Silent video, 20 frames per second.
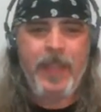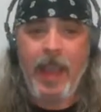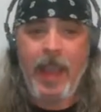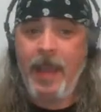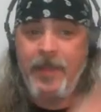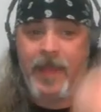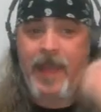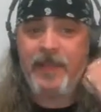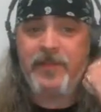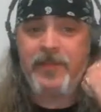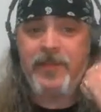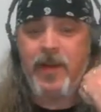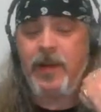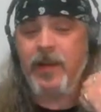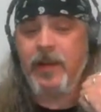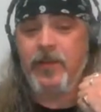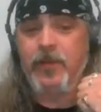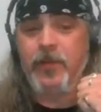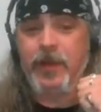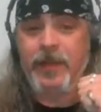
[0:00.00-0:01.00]
and that's not
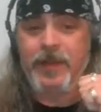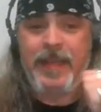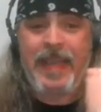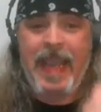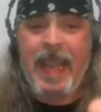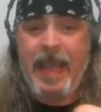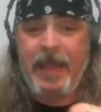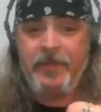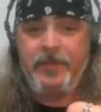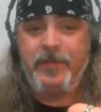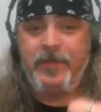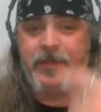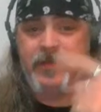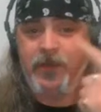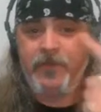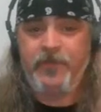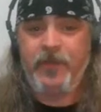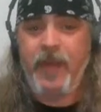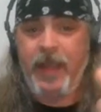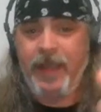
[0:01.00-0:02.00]
including the ants,
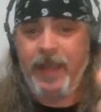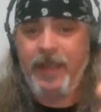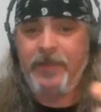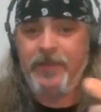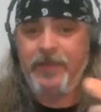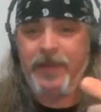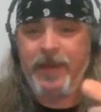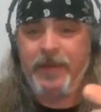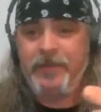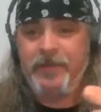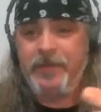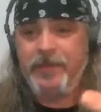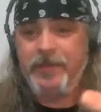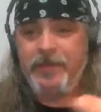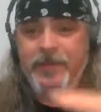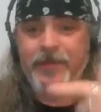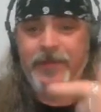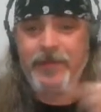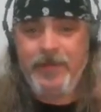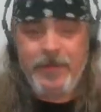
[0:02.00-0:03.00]
the flying insects,
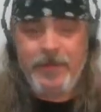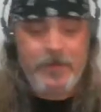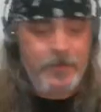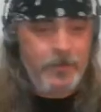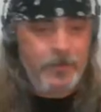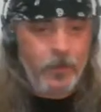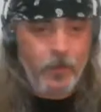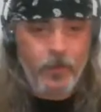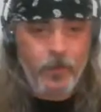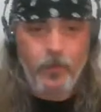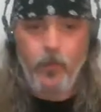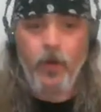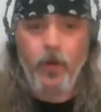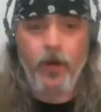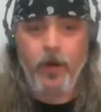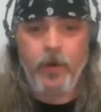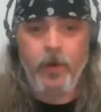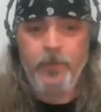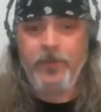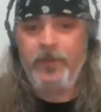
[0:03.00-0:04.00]
or
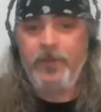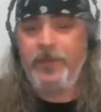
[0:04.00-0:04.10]
worms.